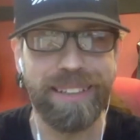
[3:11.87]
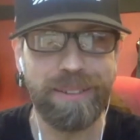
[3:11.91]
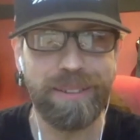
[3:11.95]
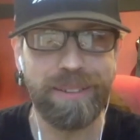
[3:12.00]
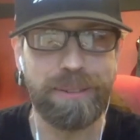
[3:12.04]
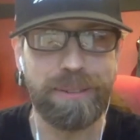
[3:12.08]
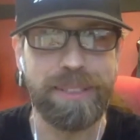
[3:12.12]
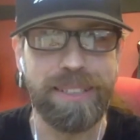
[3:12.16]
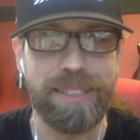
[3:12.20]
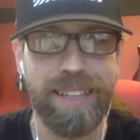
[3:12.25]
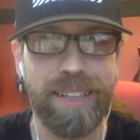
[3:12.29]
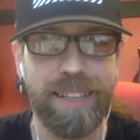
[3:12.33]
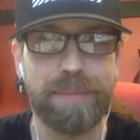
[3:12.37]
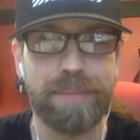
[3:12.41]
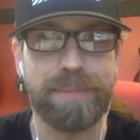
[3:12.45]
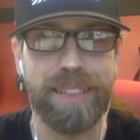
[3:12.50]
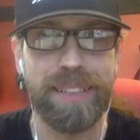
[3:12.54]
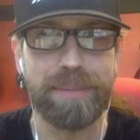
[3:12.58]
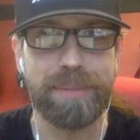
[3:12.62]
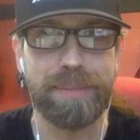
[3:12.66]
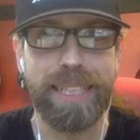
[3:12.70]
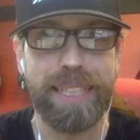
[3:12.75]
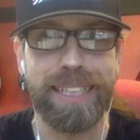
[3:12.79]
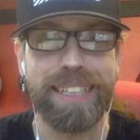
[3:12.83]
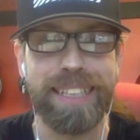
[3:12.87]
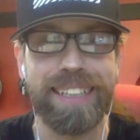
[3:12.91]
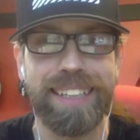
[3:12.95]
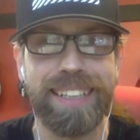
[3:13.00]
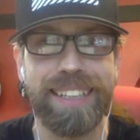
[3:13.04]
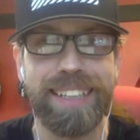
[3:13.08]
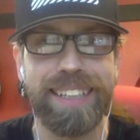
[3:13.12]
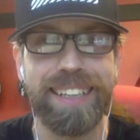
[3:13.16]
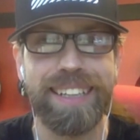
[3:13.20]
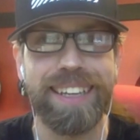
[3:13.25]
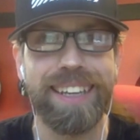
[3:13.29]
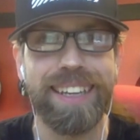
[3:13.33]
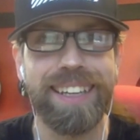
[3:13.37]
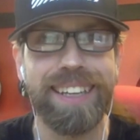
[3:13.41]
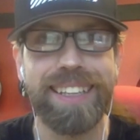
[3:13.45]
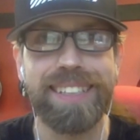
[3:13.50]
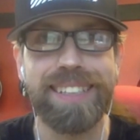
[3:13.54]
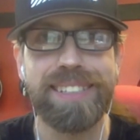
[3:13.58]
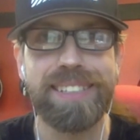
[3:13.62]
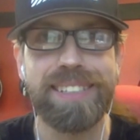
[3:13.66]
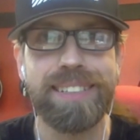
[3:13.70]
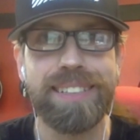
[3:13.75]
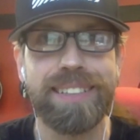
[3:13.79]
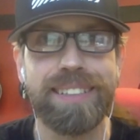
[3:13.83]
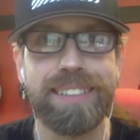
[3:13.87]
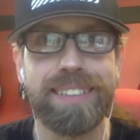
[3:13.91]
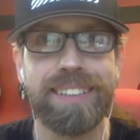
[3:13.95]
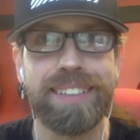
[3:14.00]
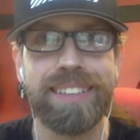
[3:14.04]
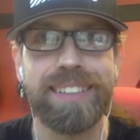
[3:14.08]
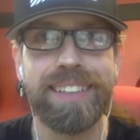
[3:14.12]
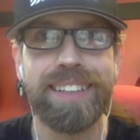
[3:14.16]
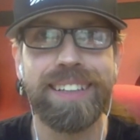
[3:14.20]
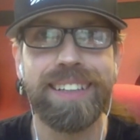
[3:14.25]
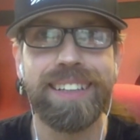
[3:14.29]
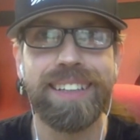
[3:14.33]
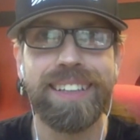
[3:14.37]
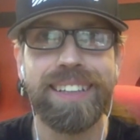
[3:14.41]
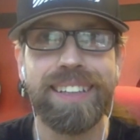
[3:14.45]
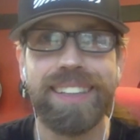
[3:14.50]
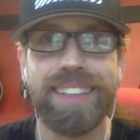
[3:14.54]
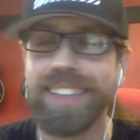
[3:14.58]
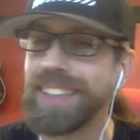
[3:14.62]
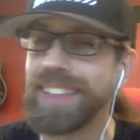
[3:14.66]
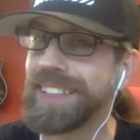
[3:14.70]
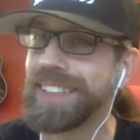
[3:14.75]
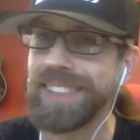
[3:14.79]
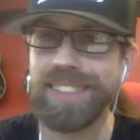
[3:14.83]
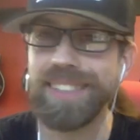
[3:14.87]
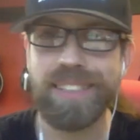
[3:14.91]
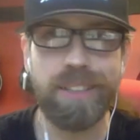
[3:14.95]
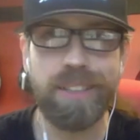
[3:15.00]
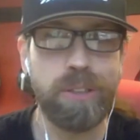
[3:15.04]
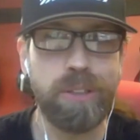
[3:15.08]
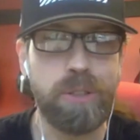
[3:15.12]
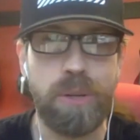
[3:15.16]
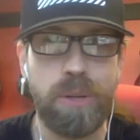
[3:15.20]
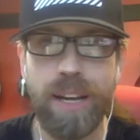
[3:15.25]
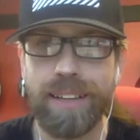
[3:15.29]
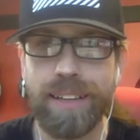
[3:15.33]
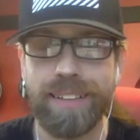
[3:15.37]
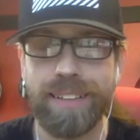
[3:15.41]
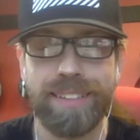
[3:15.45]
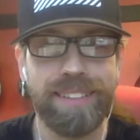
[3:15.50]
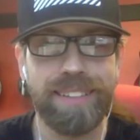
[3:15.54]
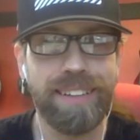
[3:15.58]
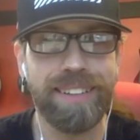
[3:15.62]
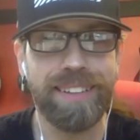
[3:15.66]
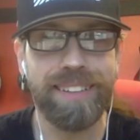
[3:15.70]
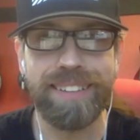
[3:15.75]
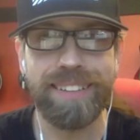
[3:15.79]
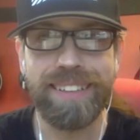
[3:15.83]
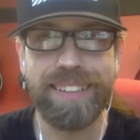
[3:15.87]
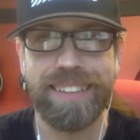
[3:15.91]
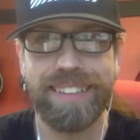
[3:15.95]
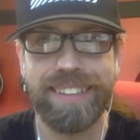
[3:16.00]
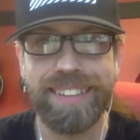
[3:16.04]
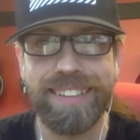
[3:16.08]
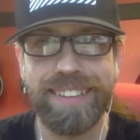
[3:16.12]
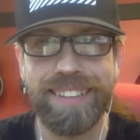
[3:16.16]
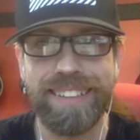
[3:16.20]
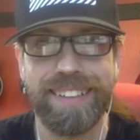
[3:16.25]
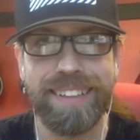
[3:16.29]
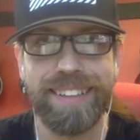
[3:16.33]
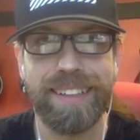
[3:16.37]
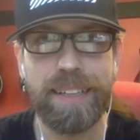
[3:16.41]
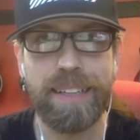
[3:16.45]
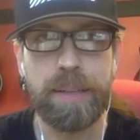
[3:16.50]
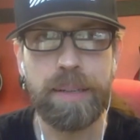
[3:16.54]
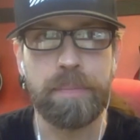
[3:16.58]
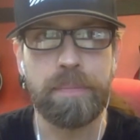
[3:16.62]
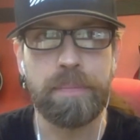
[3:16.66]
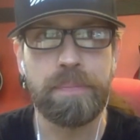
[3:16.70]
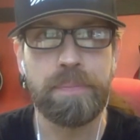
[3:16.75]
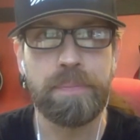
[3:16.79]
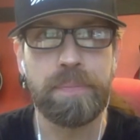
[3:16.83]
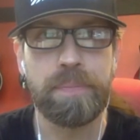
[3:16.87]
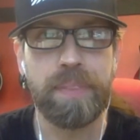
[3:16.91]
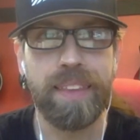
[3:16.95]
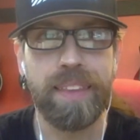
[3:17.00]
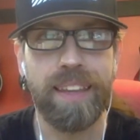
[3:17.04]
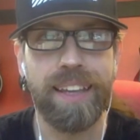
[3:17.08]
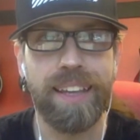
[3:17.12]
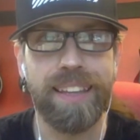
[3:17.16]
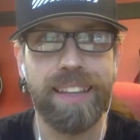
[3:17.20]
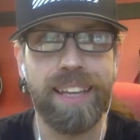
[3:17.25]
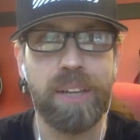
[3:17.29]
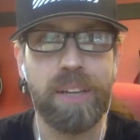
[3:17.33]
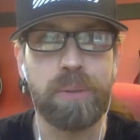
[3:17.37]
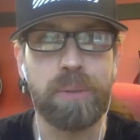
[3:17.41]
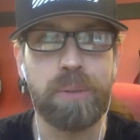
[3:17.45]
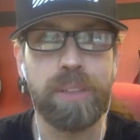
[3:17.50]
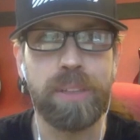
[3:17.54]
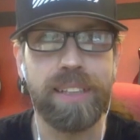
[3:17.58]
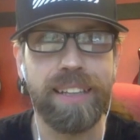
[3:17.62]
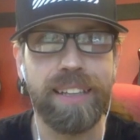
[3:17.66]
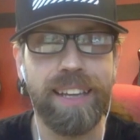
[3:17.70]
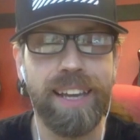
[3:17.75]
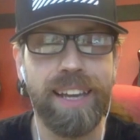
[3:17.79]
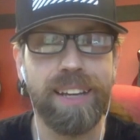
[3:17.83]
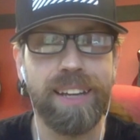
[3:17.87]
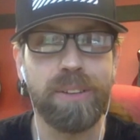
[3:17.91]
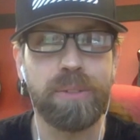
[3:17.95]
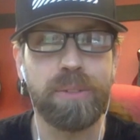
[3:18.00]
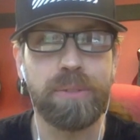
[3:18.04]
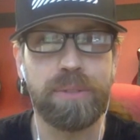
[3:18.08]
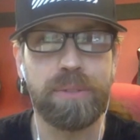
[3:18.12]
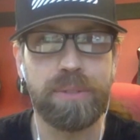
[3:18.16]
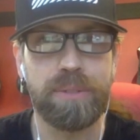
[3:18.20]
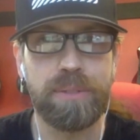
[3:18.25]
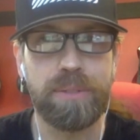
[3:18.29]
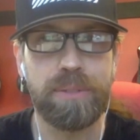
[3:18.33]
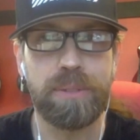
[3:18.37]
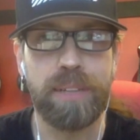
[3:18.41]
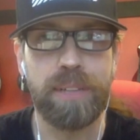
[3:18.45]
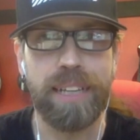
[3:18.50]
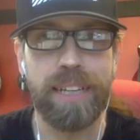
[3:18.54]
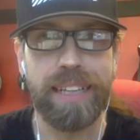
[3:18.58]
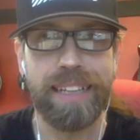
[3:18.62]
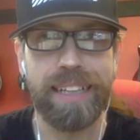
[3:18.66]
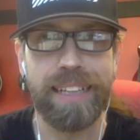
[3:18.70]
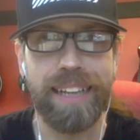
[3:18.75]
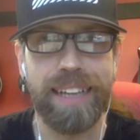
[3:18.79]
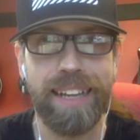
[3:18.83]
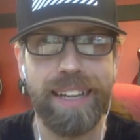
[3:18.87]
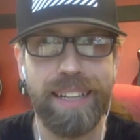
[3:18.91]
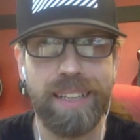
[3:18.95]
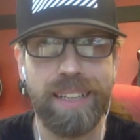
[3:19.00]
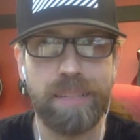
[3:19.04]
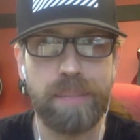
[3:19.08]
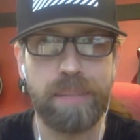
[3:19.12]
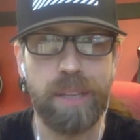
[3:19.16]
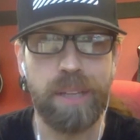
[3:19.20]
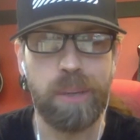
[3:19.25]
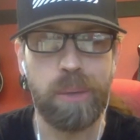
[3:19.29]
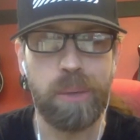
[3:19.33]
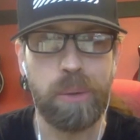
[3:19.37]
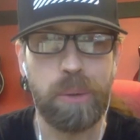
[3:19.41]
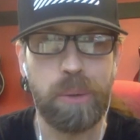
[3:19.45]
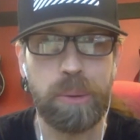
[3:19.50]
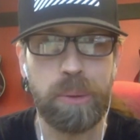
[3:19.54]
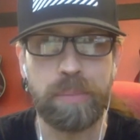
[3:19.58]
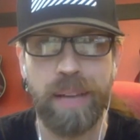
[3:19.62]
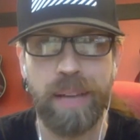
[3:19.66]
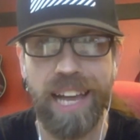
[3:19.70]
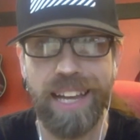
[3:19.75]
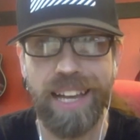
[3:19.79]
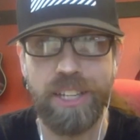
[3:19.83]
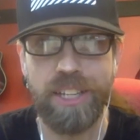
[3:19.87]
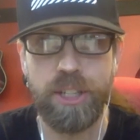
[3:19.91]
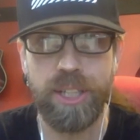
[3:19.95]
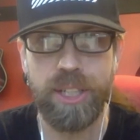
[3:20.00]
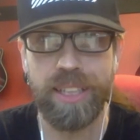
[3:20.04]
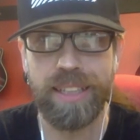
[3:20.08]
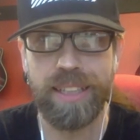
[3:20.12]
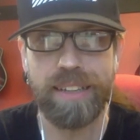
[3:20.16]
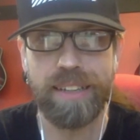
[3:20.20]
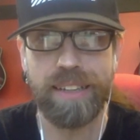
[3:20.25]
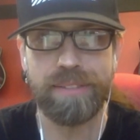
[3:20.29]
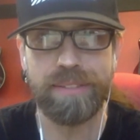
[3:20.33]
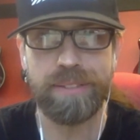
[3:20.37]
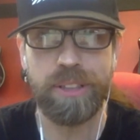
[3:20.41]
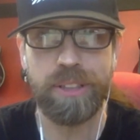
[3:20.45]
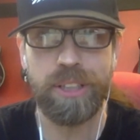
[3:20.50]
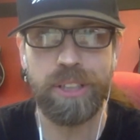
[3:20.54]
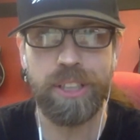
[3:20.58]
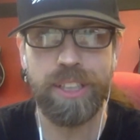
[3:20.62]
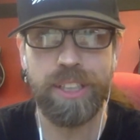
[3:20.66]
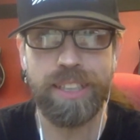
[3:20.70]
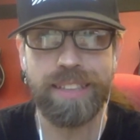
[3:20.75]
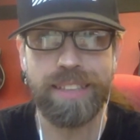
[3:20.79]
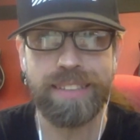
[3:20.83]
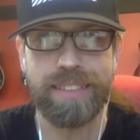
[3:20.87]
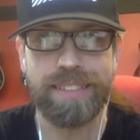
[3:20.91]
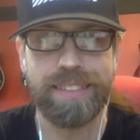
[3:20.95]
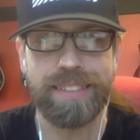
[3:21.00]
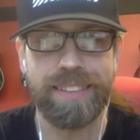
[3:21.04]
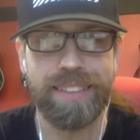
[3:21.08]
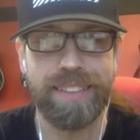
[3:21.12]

Yeah, yeah. That. And he's still he's still trucking along, um, and that really kind of reignited my whole passion and love for dogs.